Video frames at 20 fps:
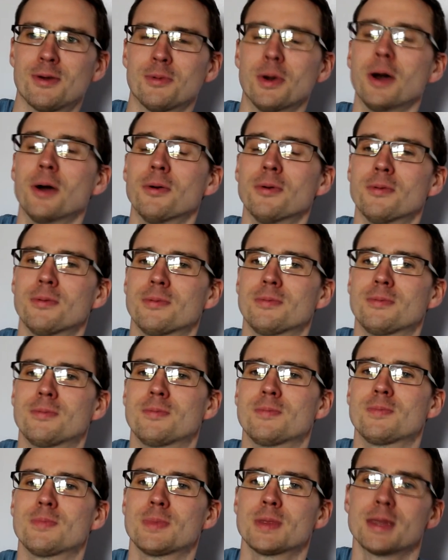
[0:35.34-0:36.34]
Well,
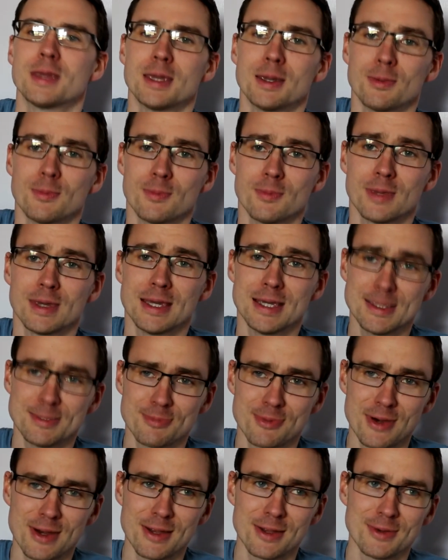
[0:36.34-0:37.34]
it is
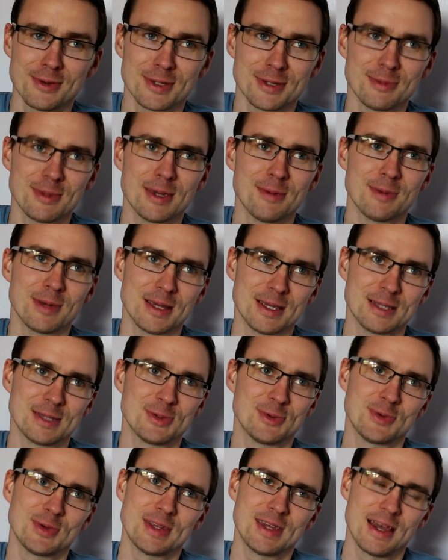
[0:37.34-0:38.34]
brand new to me, but it's
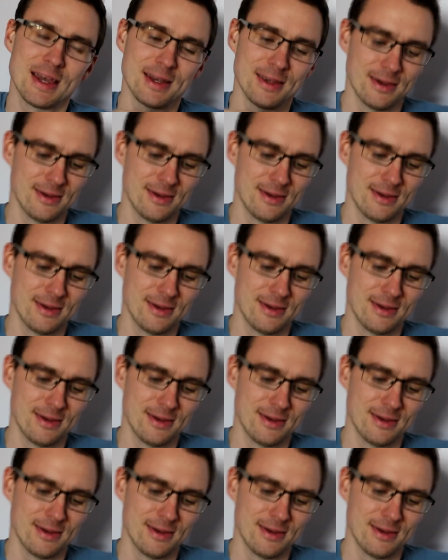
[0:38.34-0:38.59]
already had